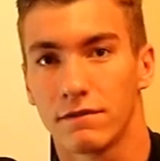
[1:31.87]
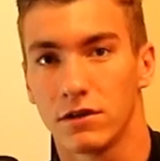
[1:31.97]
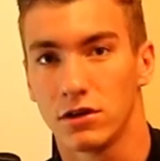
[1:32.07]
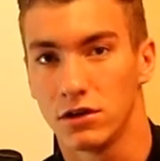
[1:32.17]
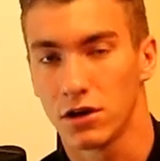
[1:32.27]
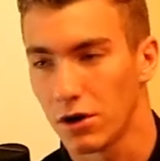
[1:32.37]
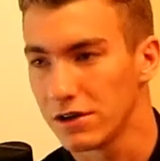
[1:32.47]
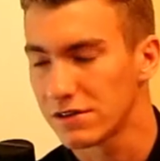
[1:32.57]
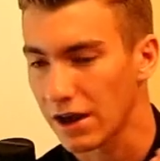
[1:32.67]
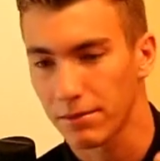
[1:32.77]
you know,
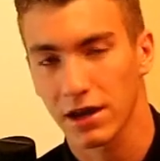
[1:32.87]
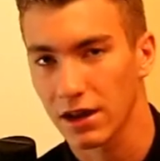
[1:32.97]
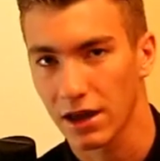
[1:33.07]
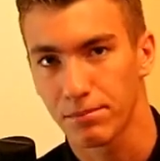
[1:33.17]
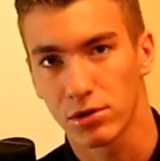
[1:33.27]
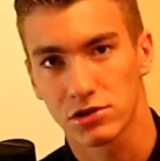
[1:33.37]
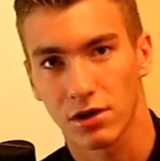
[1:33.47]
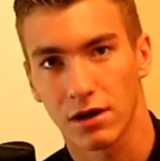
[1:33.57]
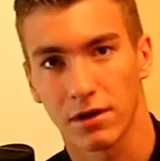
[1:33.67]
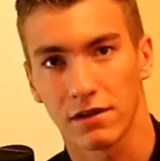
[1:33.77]
he's like, I'm not going to get pushed
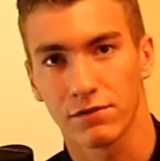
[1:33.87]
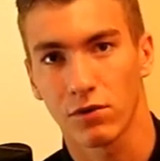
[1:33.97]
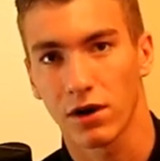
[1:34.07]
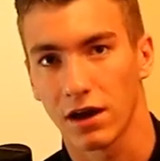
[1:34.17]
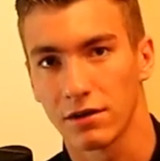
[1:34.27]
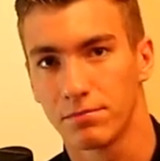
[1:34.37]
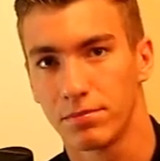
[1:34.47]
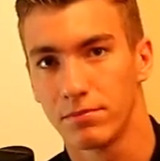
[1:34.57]
around by this forehand.